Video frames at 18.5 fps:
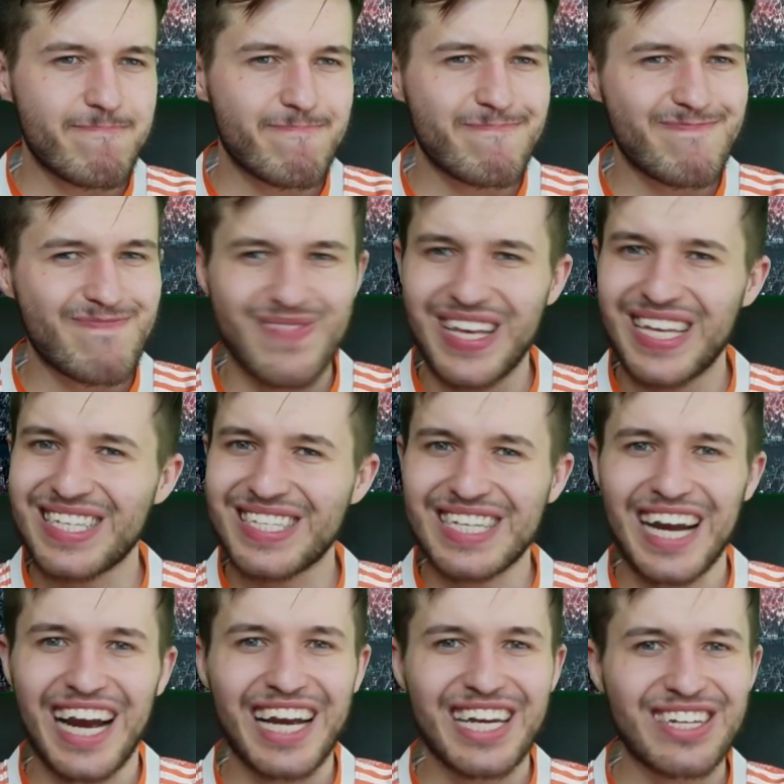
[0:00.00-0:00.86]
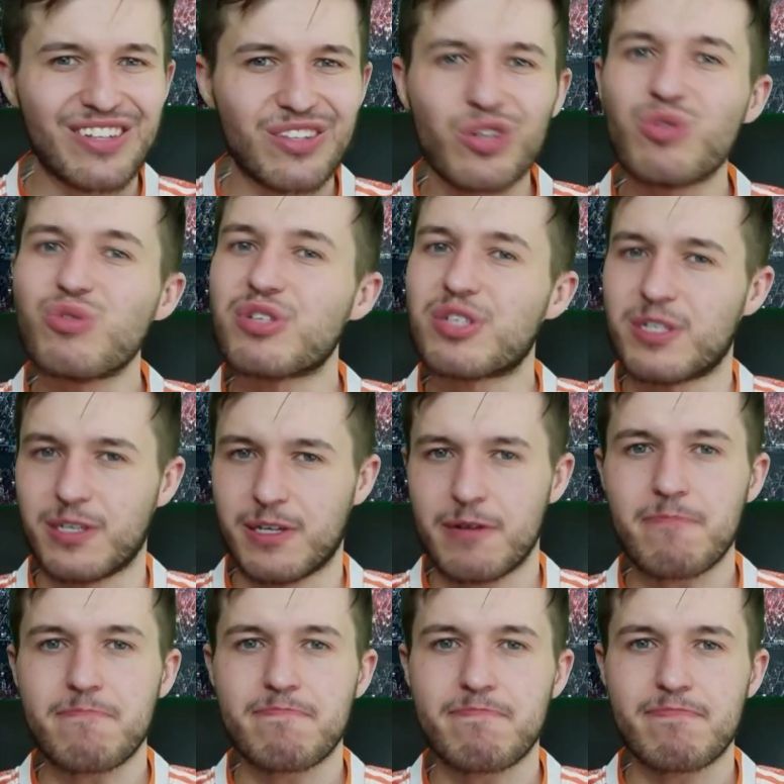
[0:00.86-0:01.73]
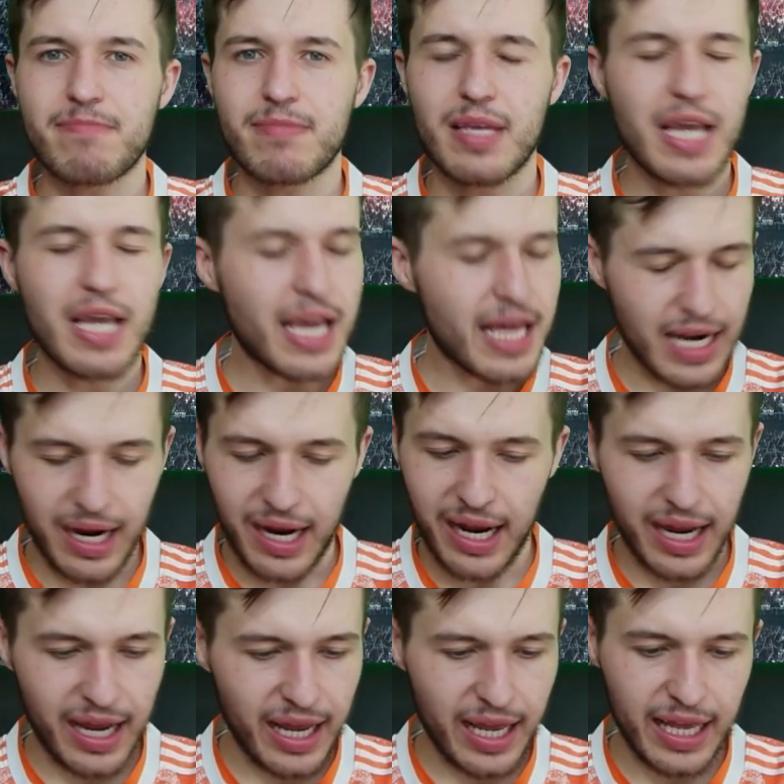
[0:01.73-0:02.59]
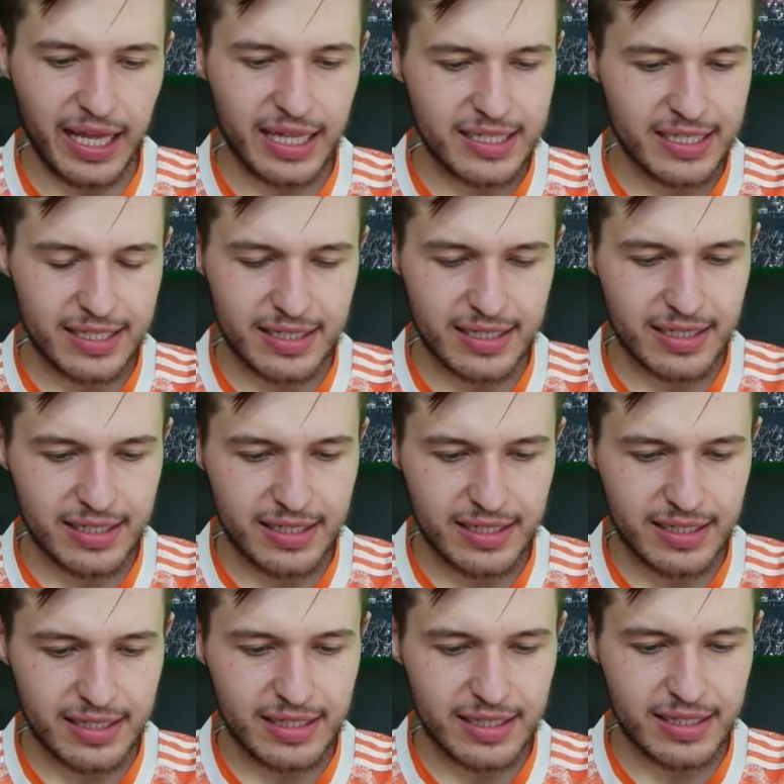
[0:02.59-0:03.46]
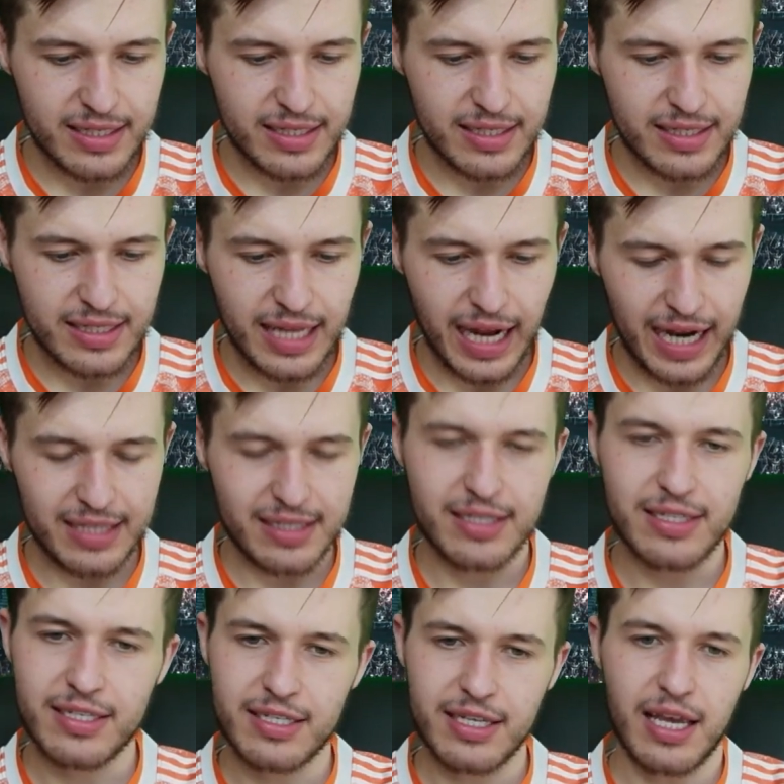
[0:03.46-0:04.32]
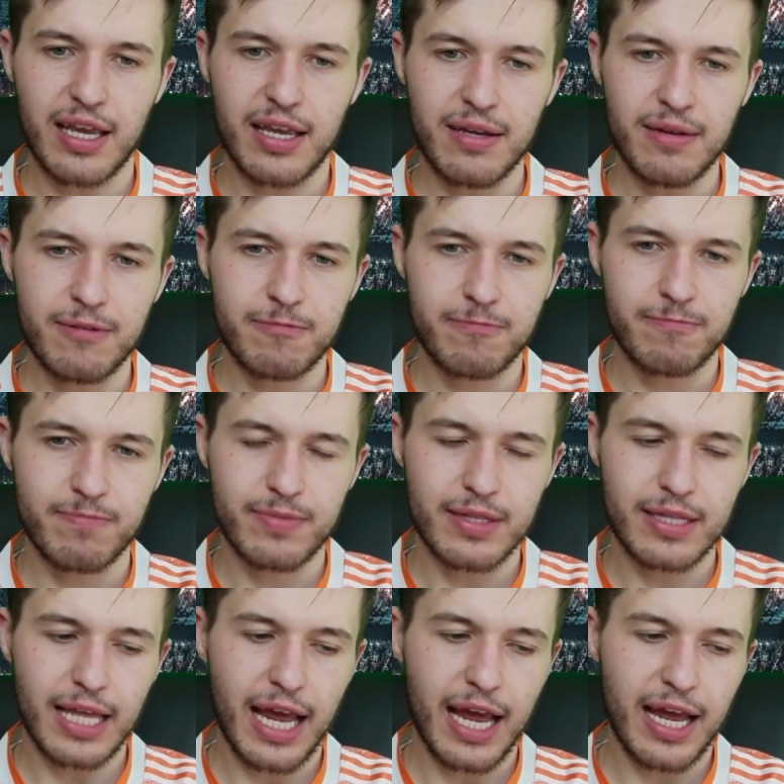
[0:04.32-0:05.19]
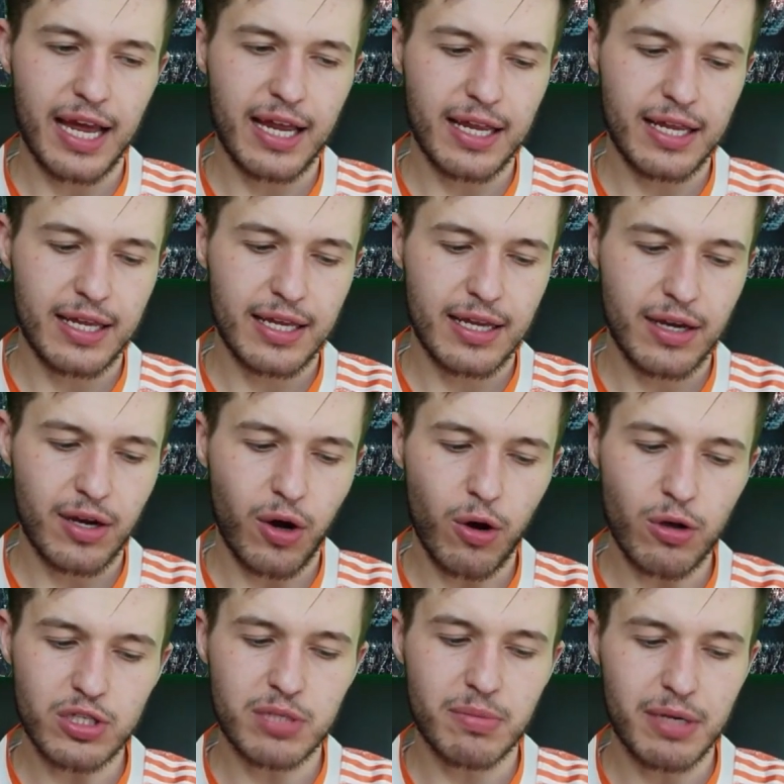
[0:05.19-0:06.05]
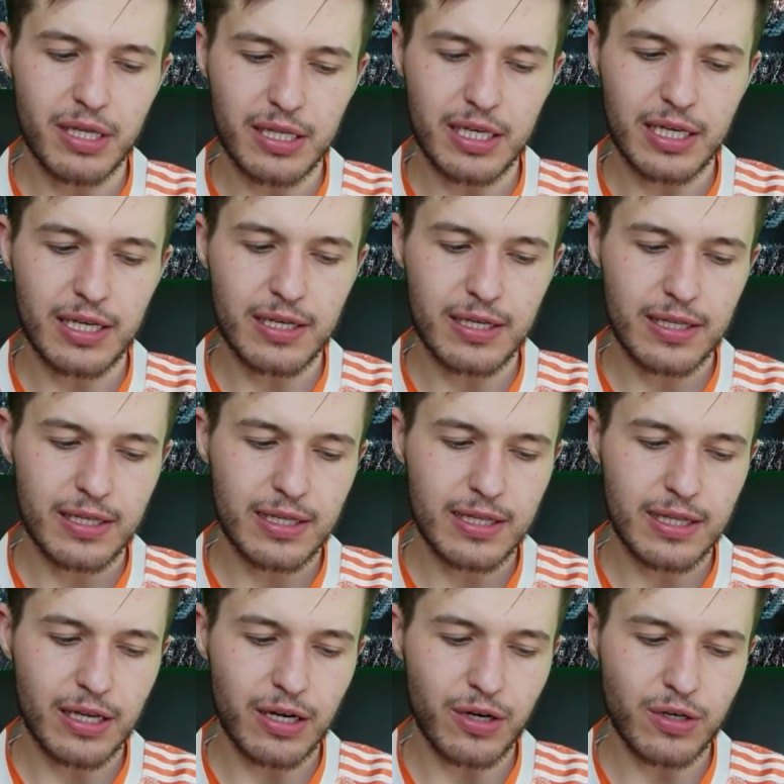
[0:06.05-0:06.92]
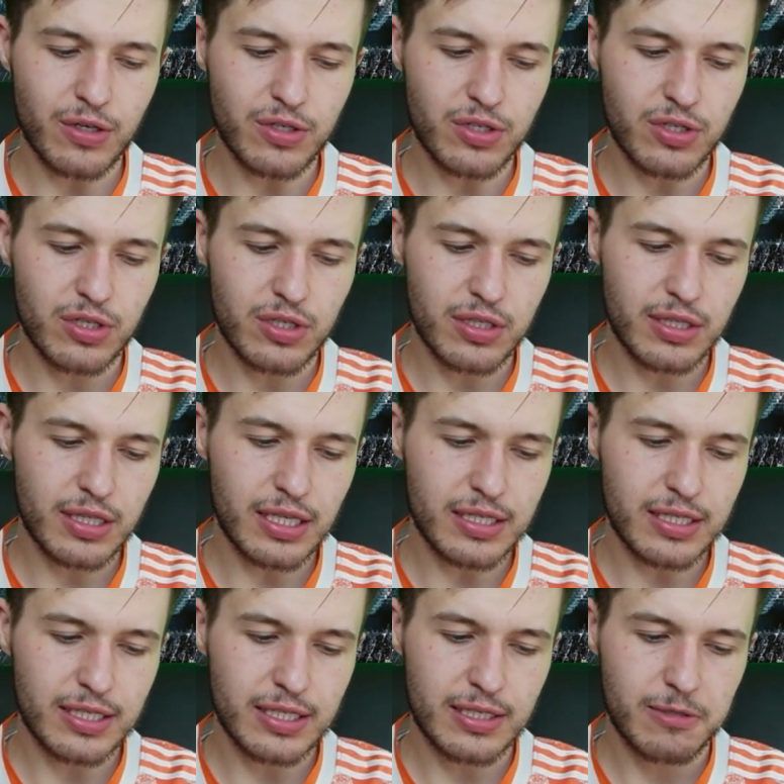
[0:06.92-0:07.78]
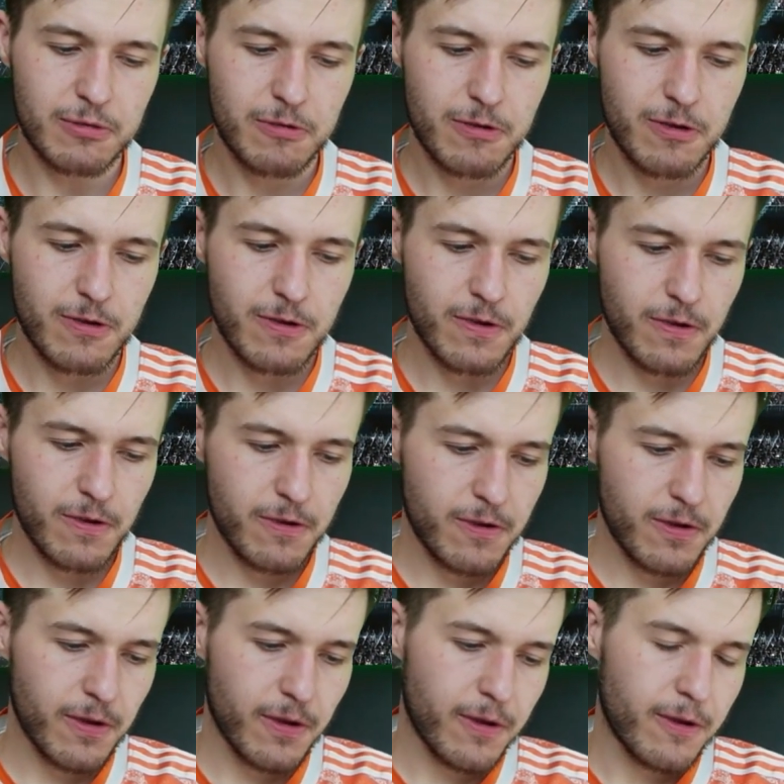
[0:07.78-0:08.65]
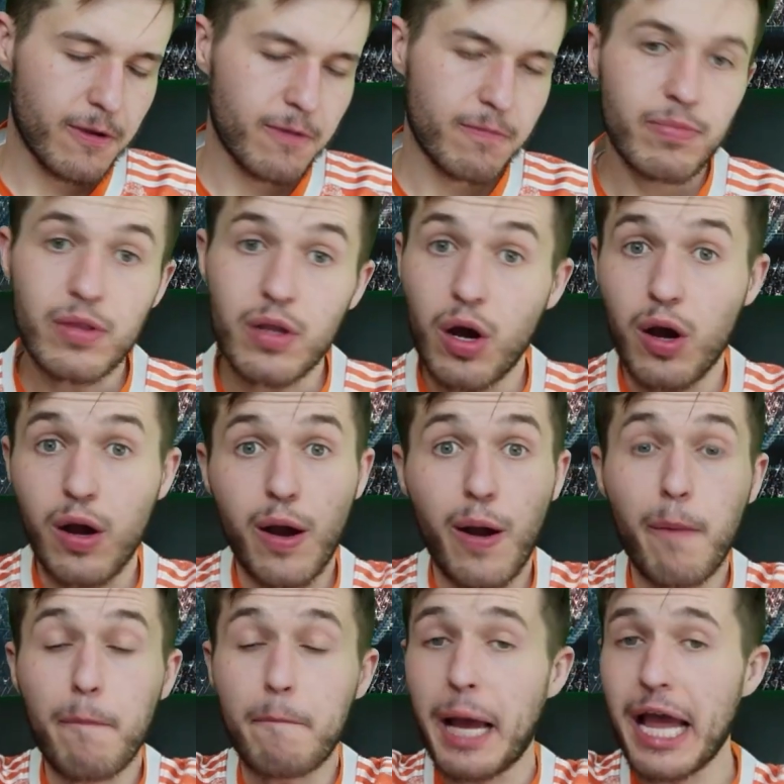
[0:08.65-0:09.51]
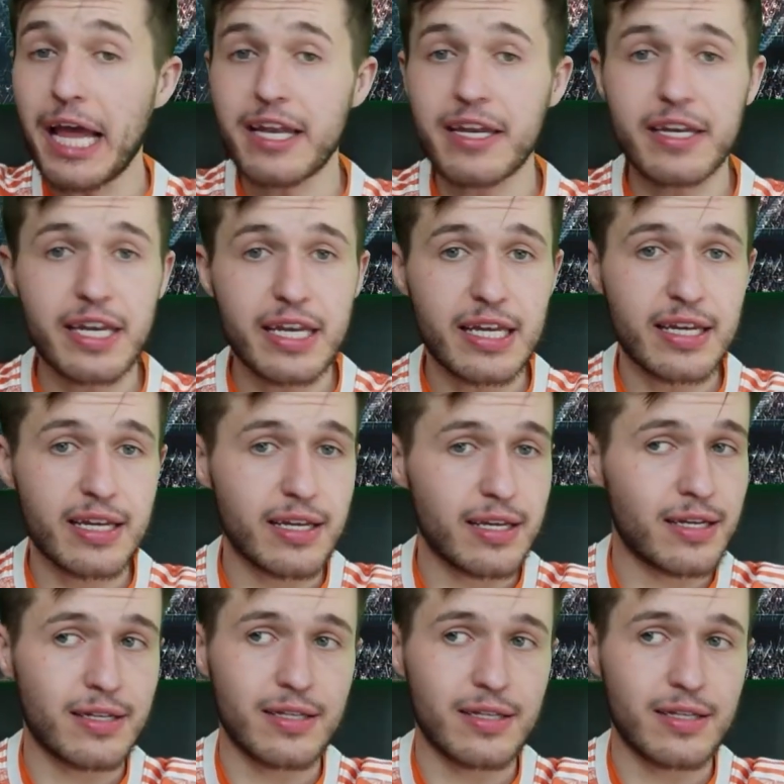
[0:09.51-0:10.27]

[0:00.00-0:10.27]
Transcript: is kind of losing it. And it's not to say that ultimately there's this impending,